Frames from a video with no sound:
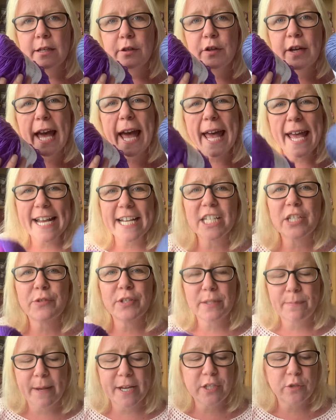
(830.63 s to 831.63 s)
You get extra
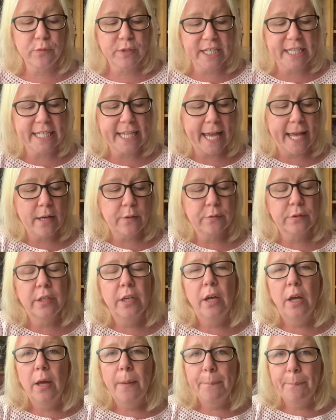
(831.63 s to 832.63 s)
special discount
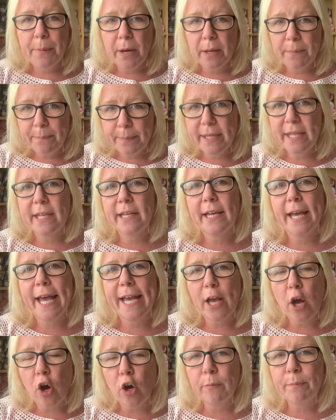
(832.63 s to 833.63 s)
by being a
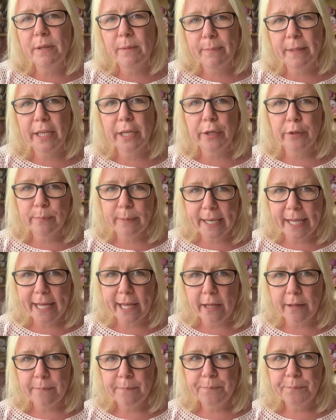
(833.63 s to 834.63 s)
Hobbii Bingo
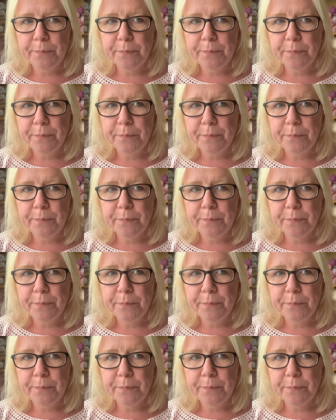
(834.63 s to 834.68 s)
player.